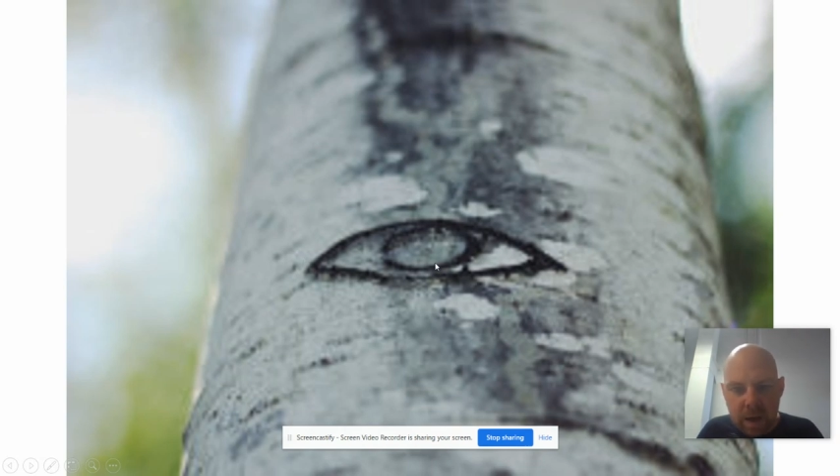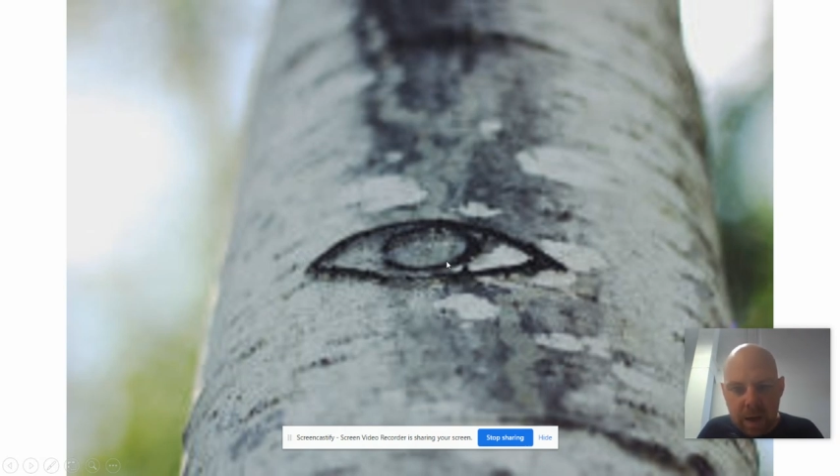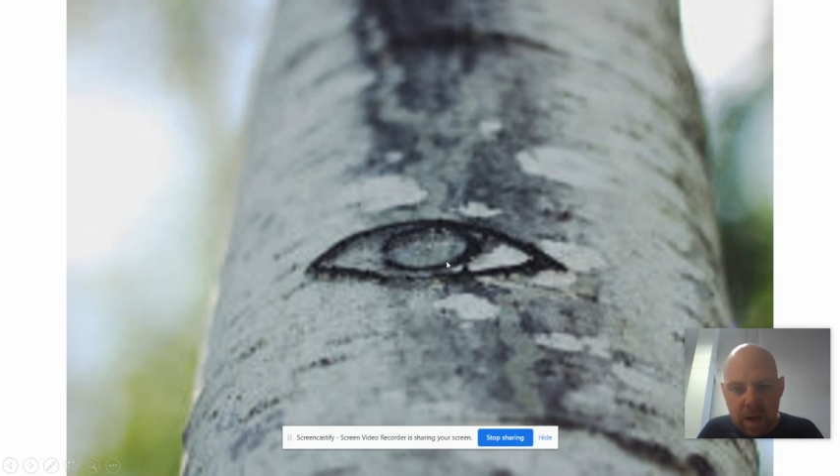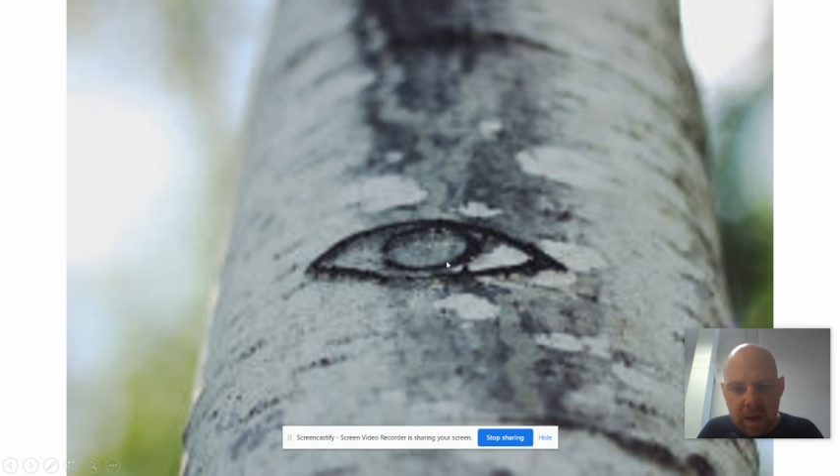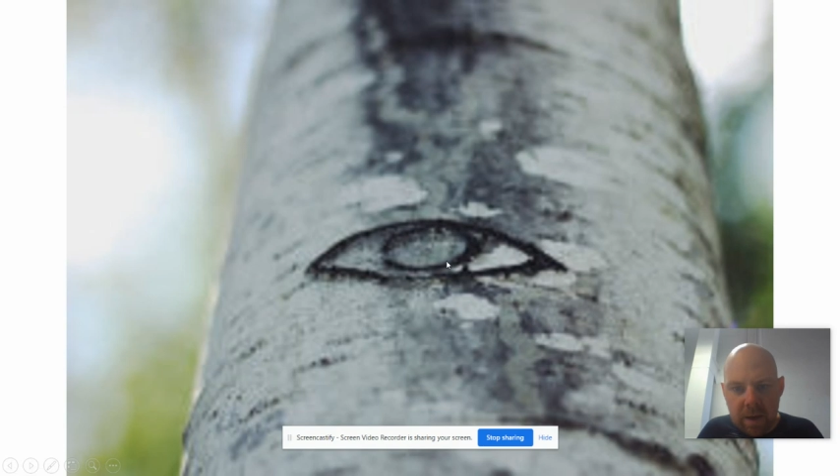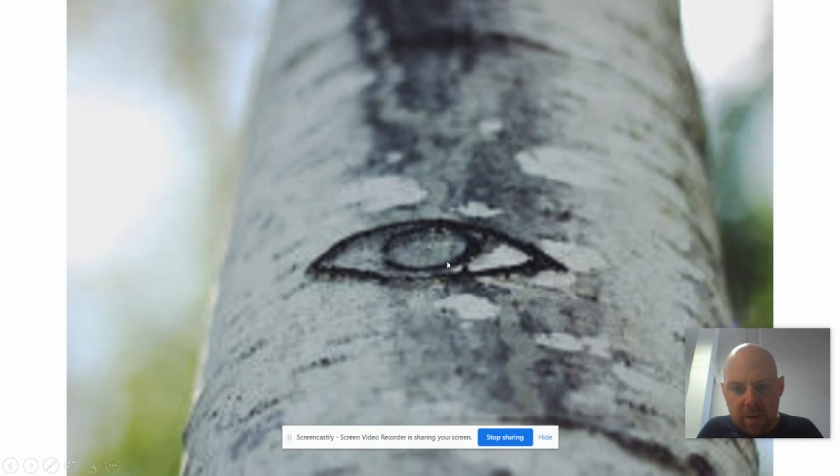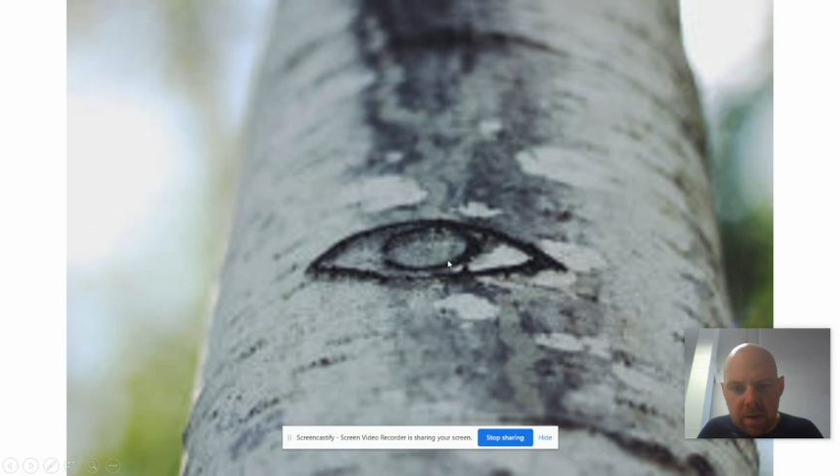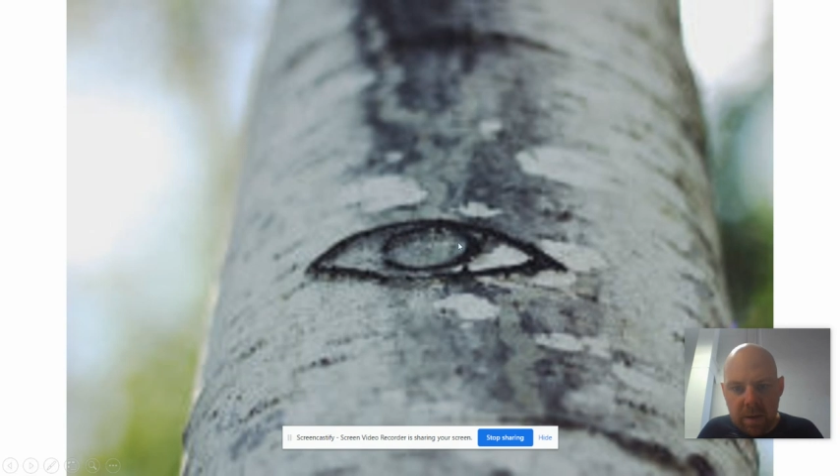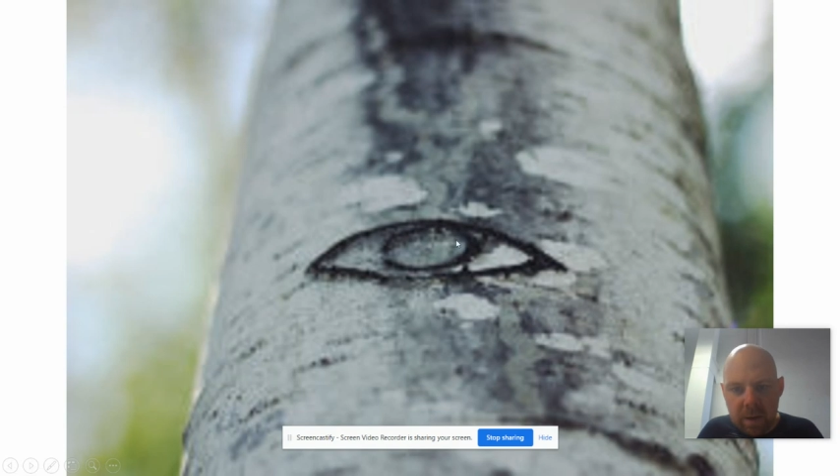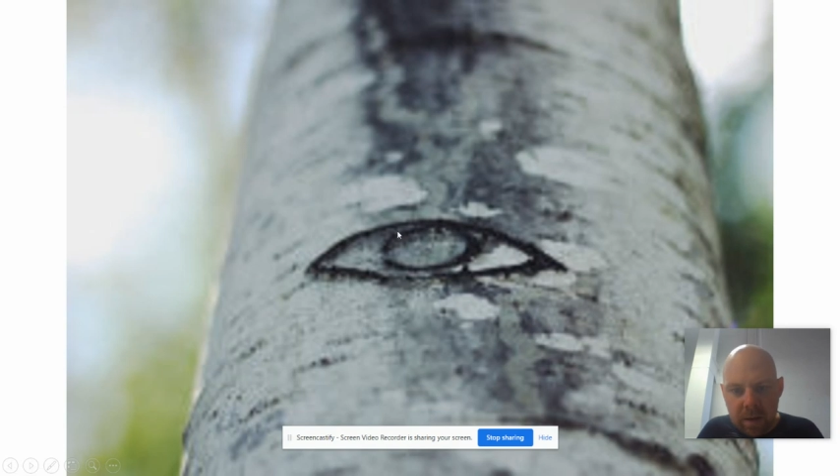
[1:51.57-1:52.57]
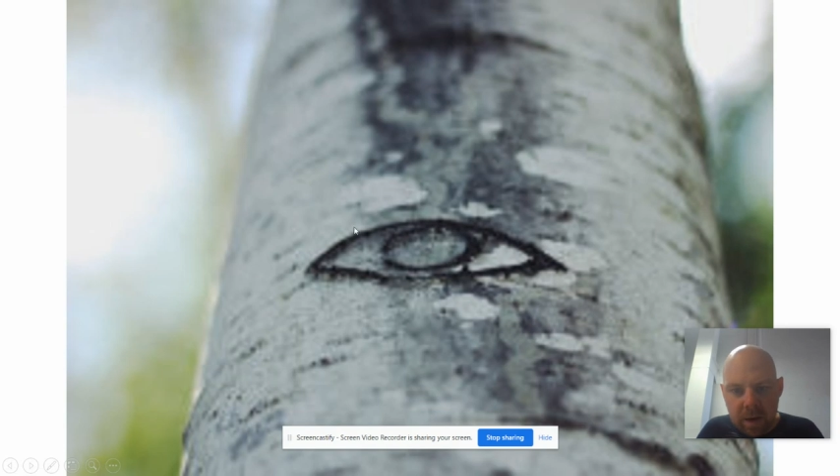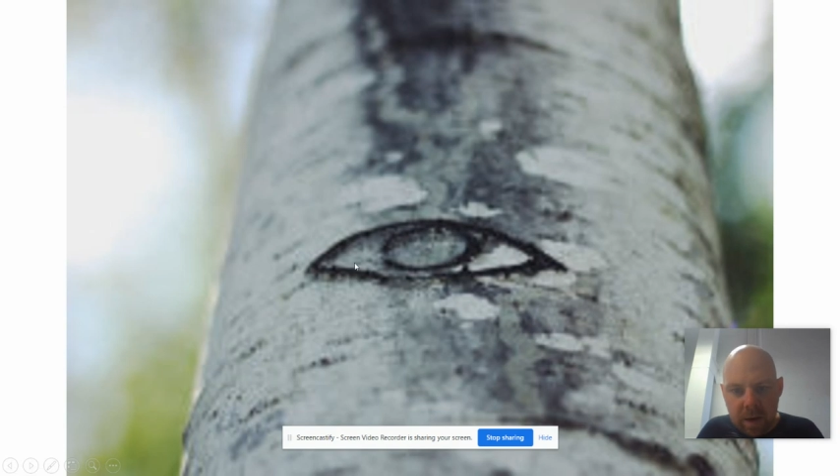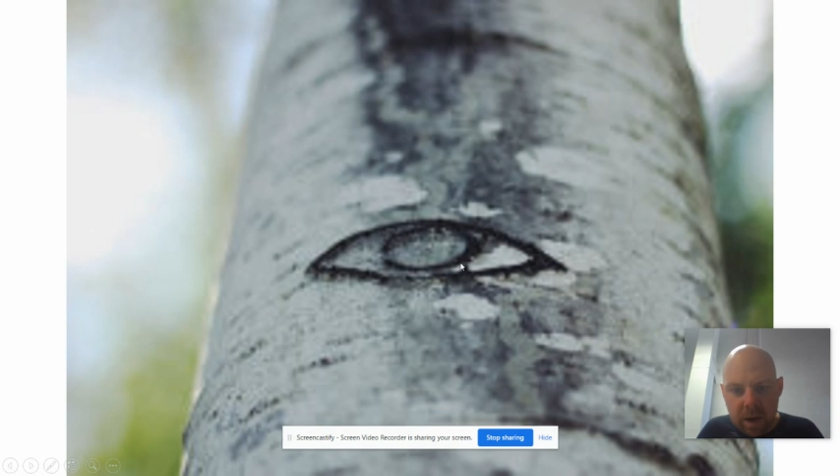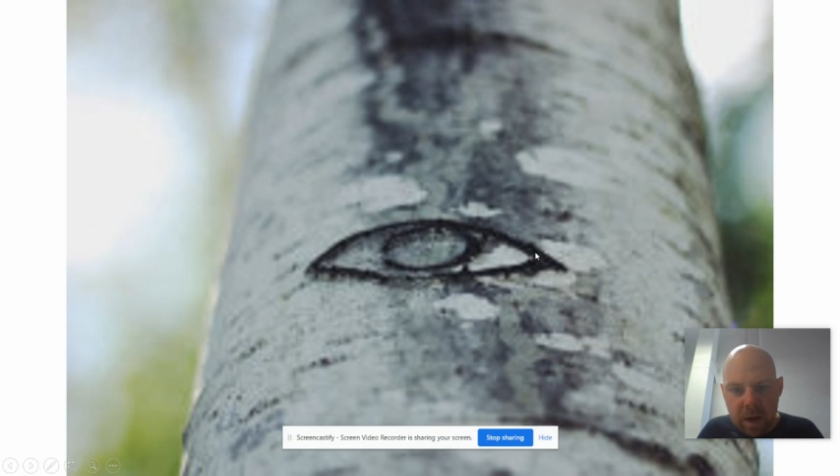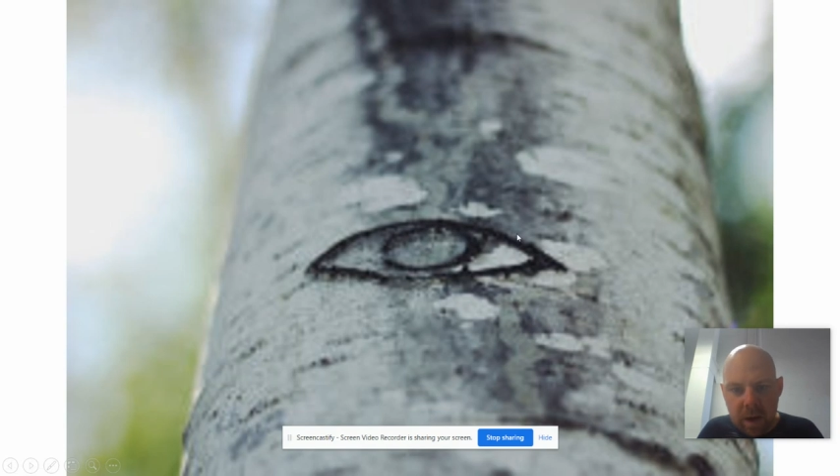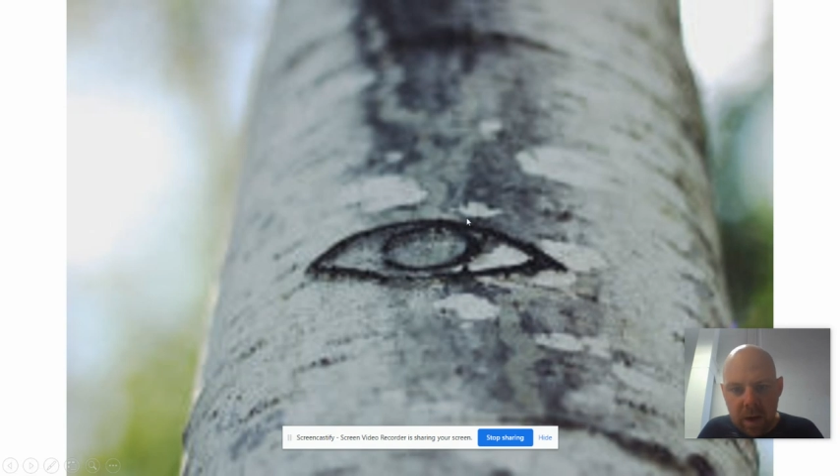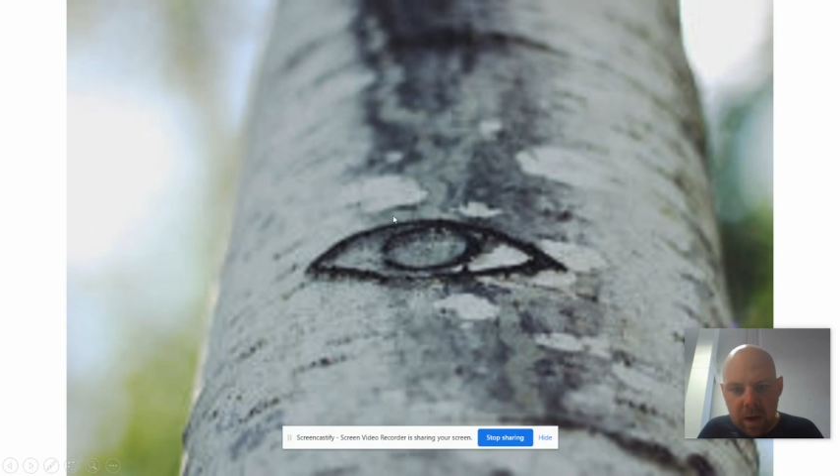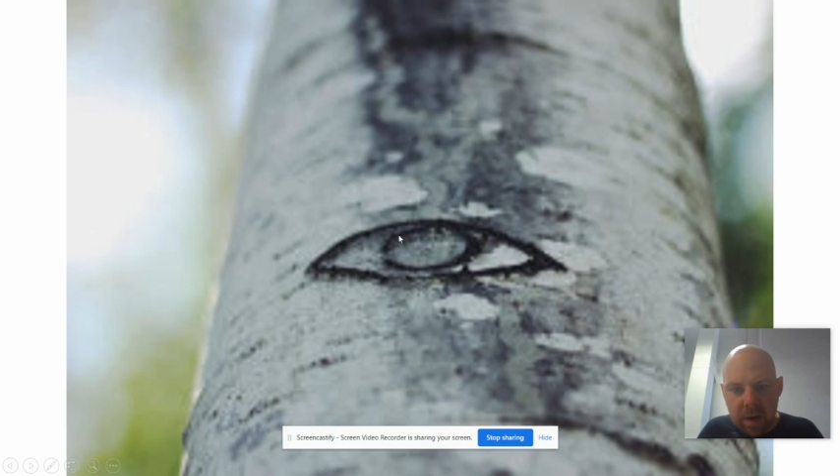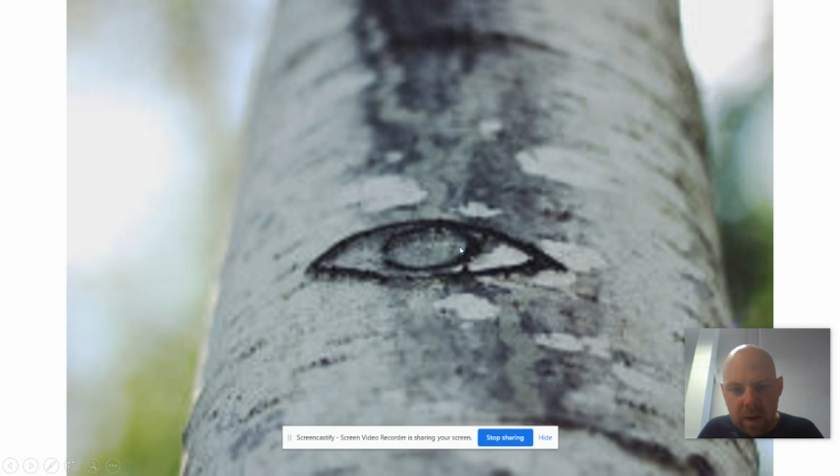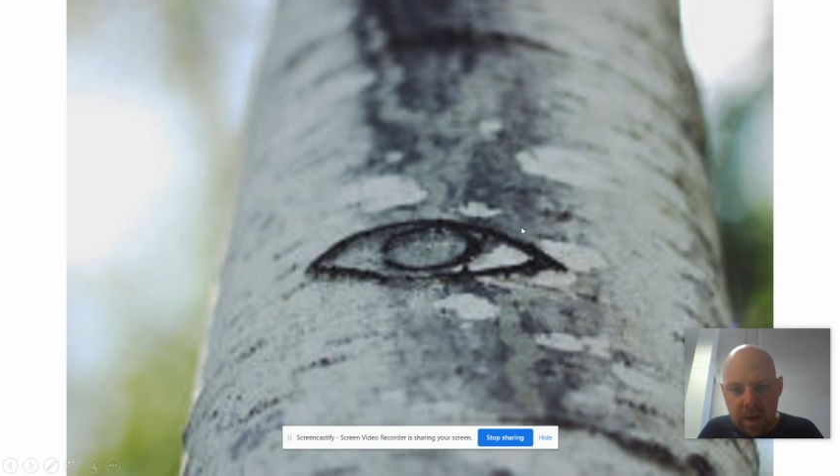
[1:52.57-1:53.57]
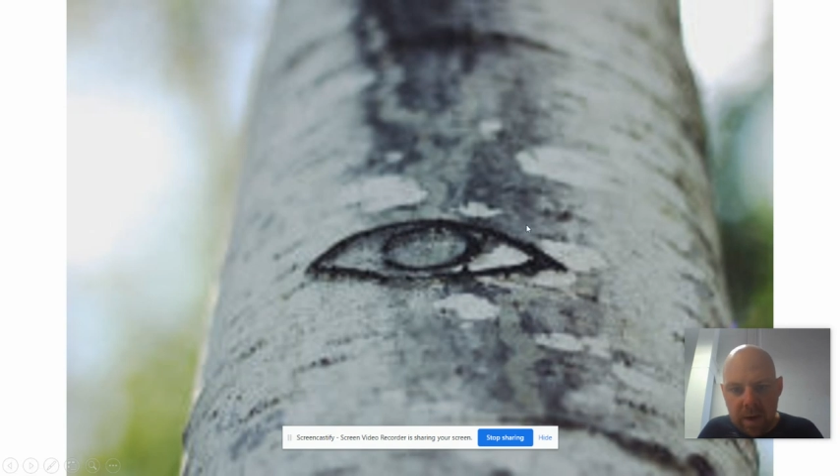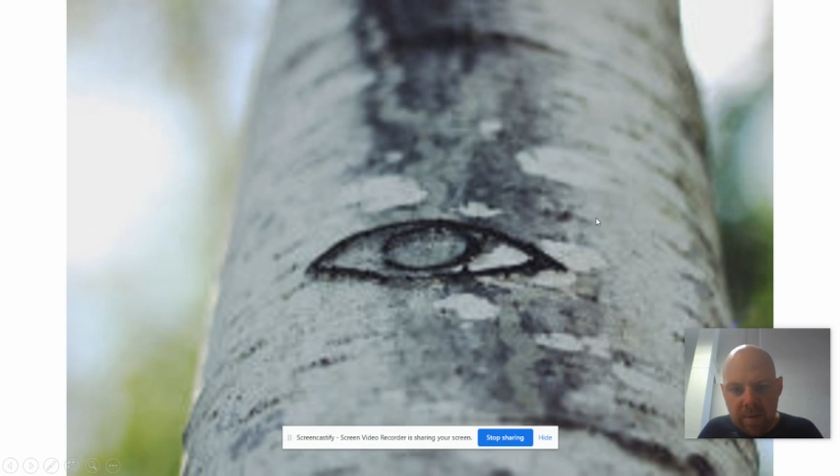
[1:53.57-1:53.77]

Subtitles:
And he